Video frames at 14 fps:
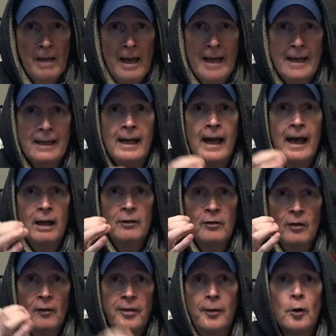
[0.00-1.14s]
and it has
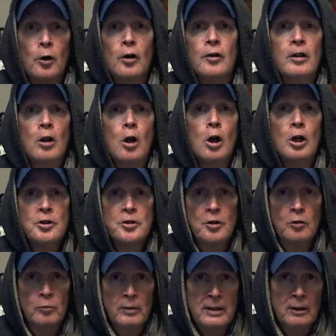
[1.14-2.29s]
a 1/3 larger
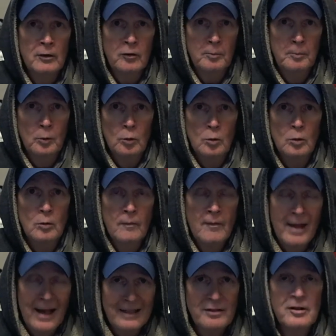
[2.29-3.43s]
reel spool.
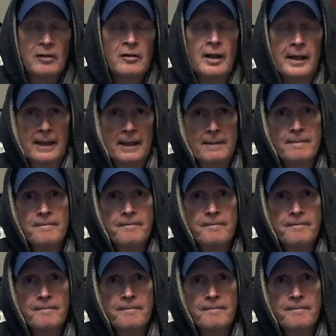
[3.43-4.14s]
That's the ticket.